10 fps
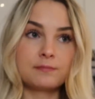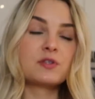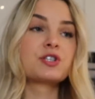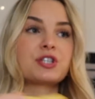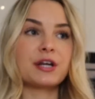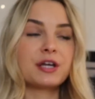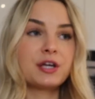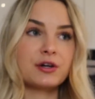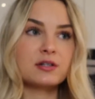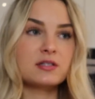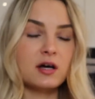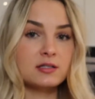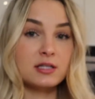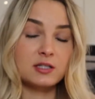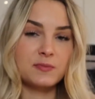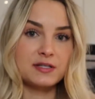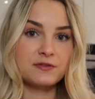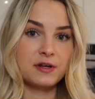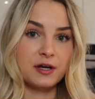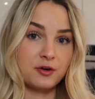studying here is not as
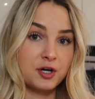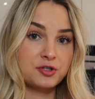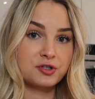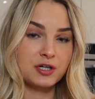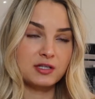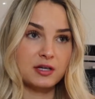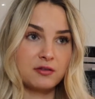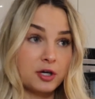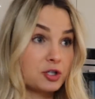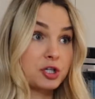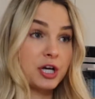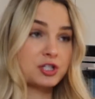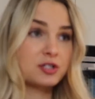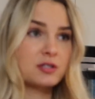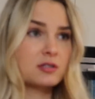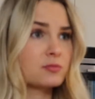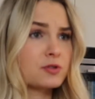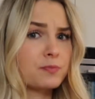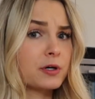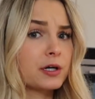expensive in other countries, and the education system is
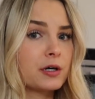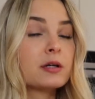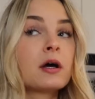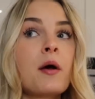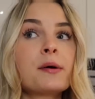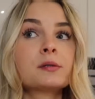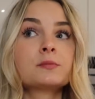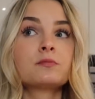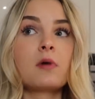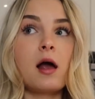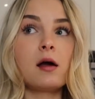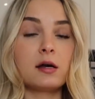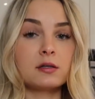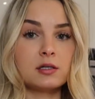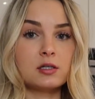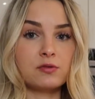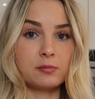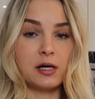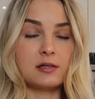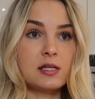pretty good, at least from
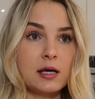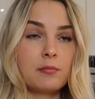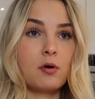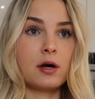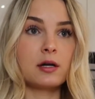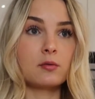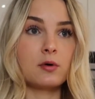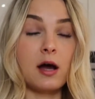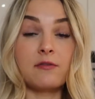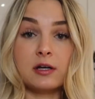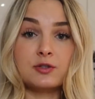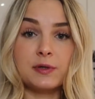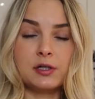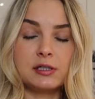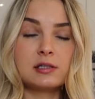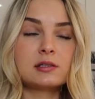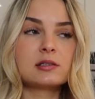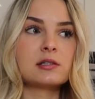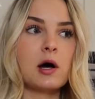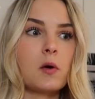my standpoint and what I've
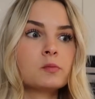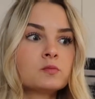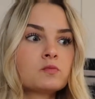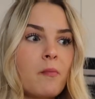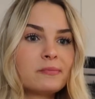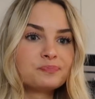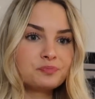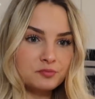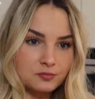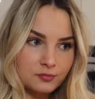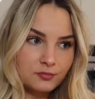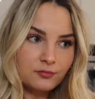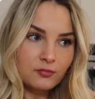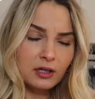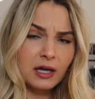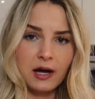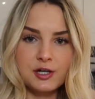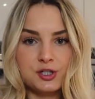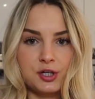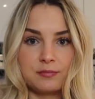experienced. So yeah,
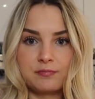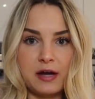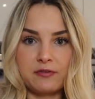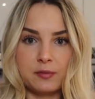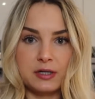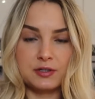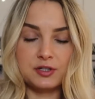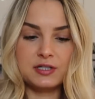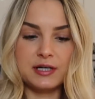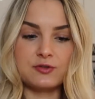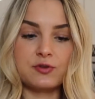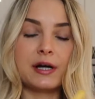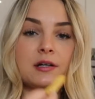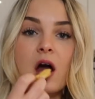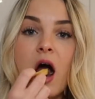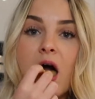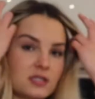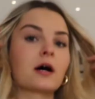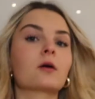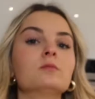sure, everyone understands, right?
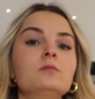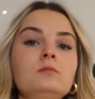So,